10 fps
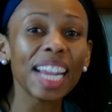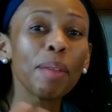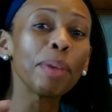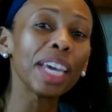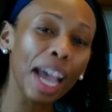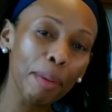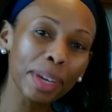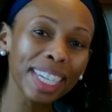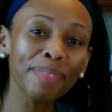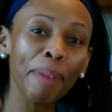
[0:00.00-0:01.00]
being able
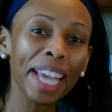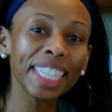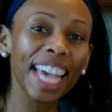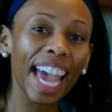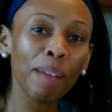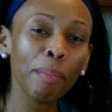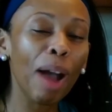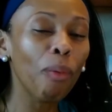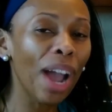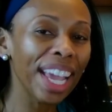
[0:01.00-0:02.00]
to maintain
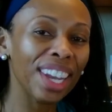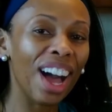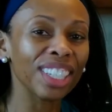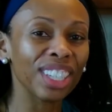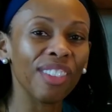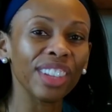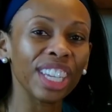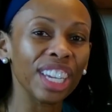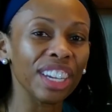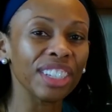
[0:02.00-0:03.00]
my weight loss over the
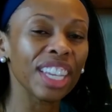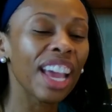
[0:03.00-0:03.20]
years.